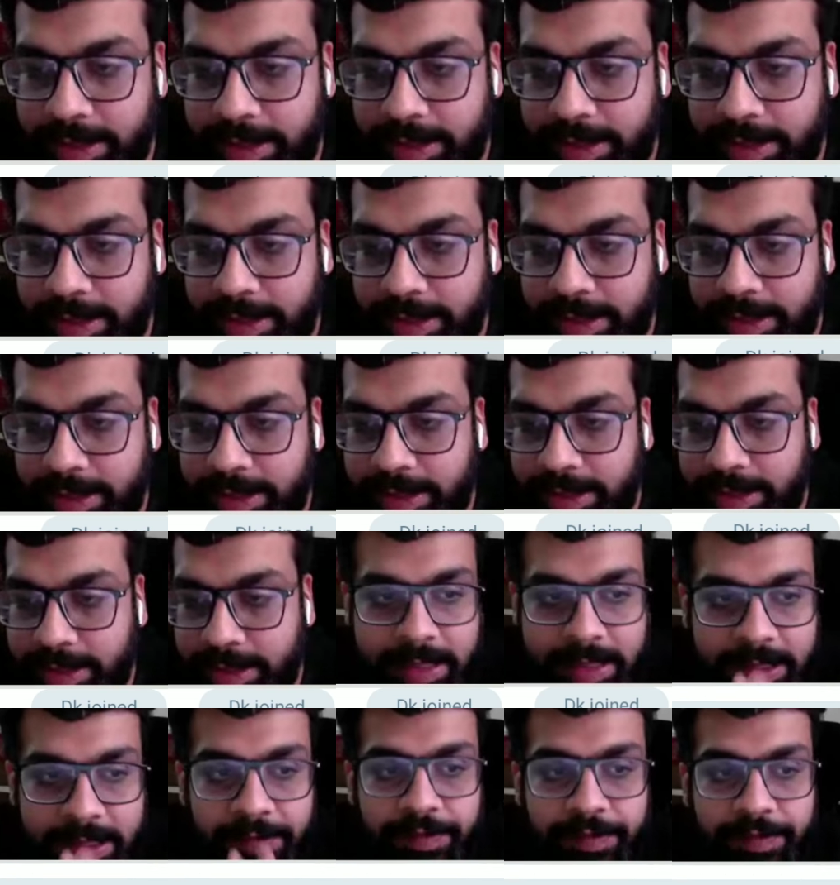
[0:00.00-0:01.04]

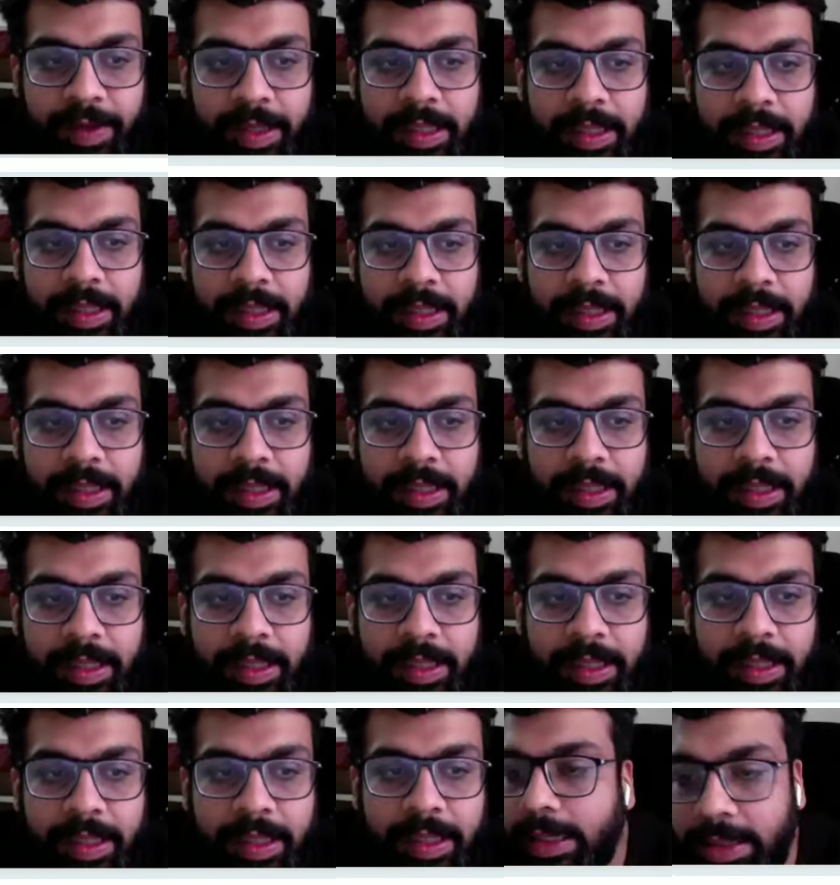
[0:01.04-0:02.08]
Specific
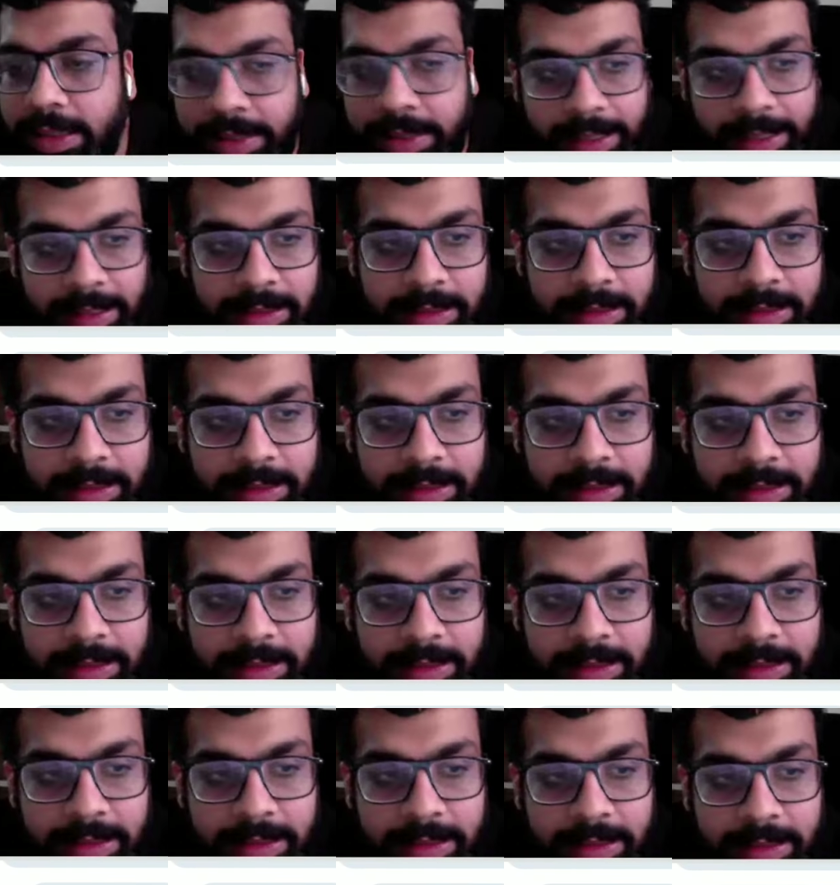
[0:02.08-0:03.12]
technical rates
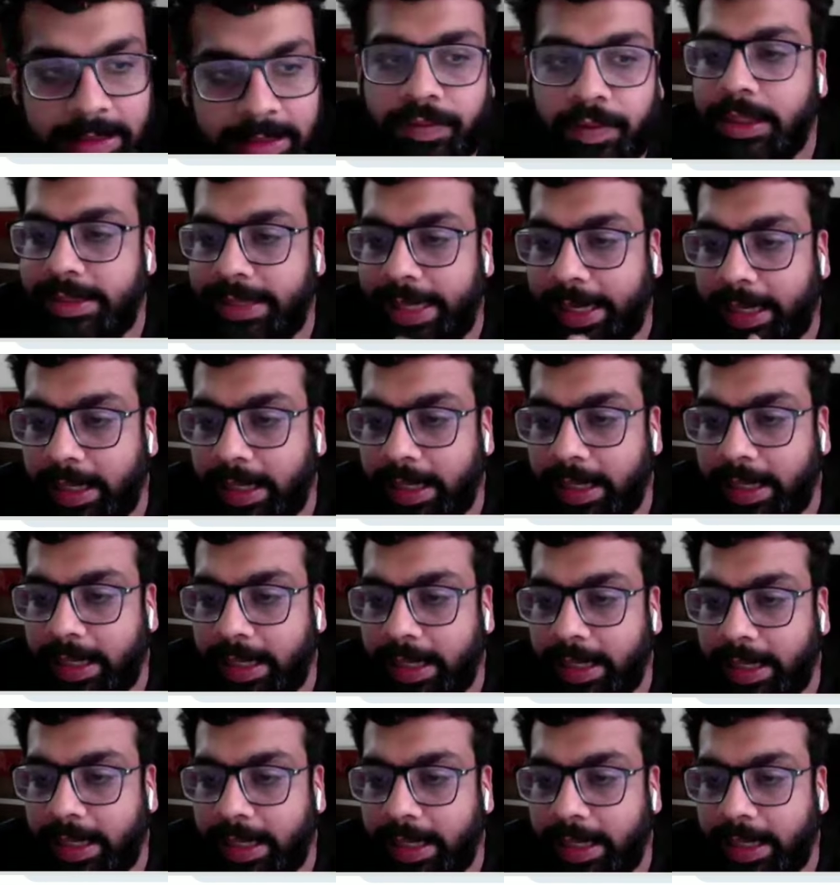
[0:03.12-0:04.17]
for
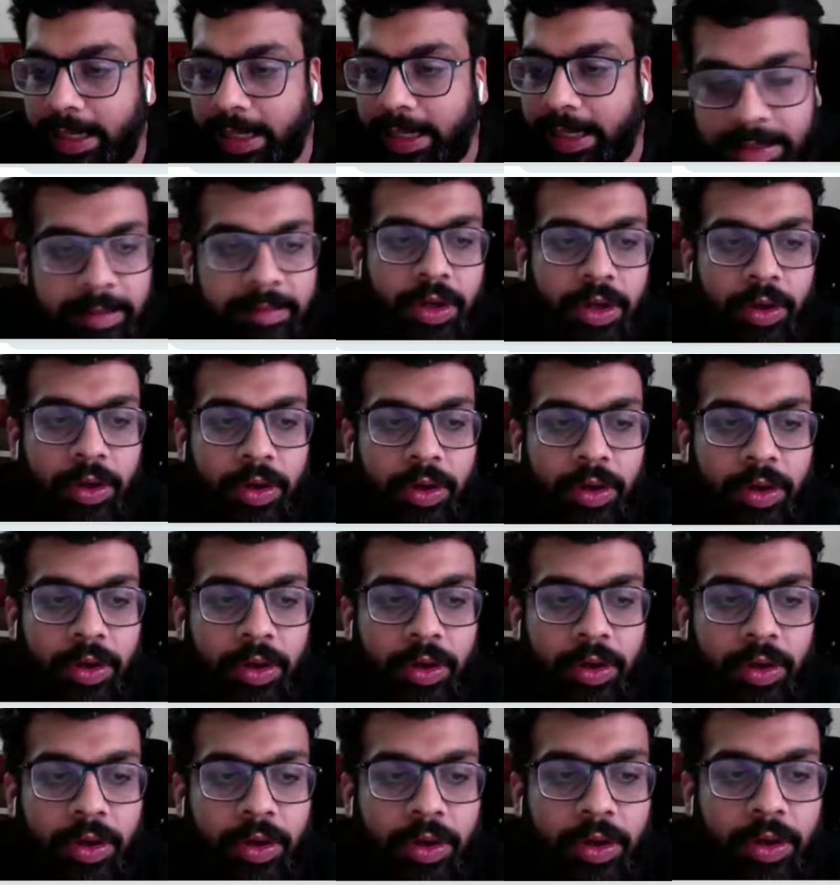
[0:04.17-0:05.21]
technical schemes do
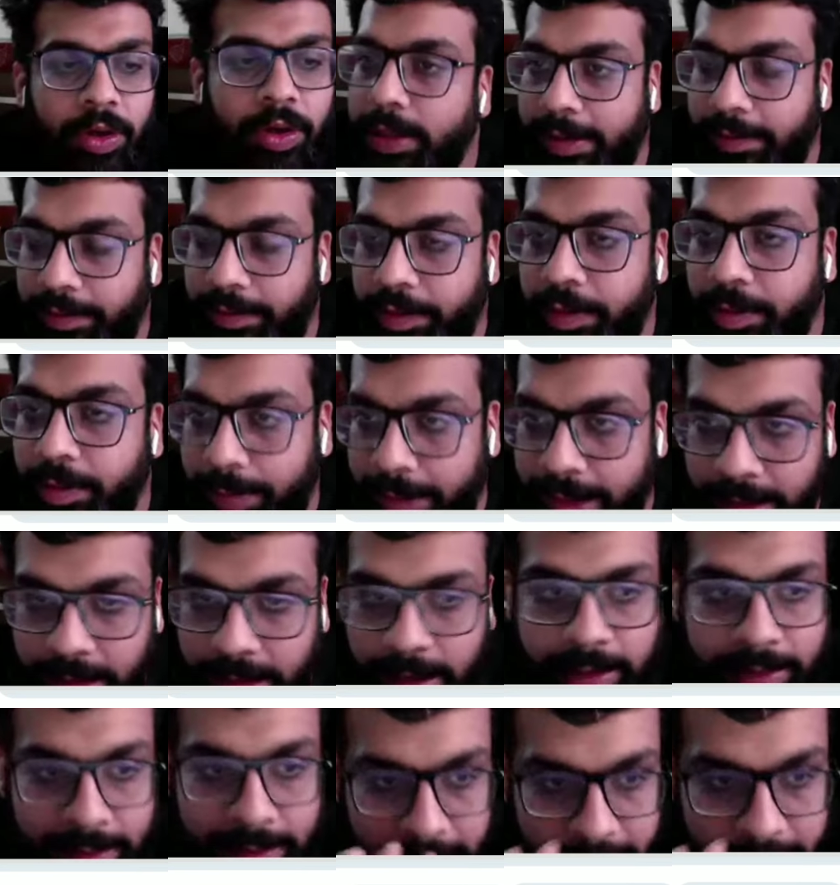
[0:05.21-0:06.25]
not have to be
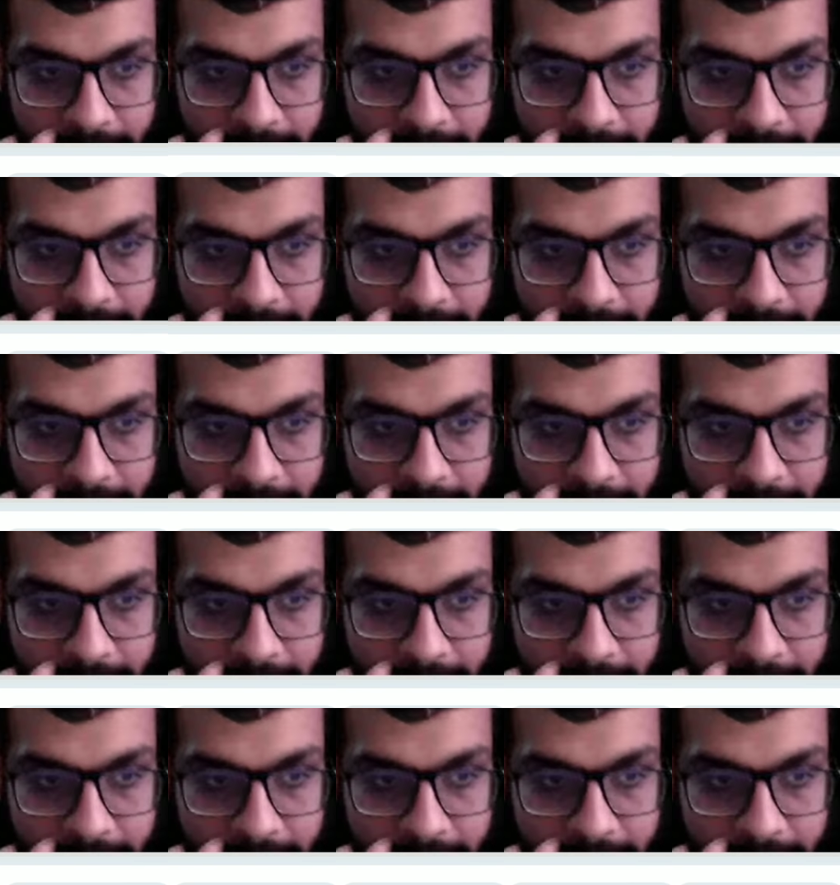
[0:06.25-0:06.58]
done. That is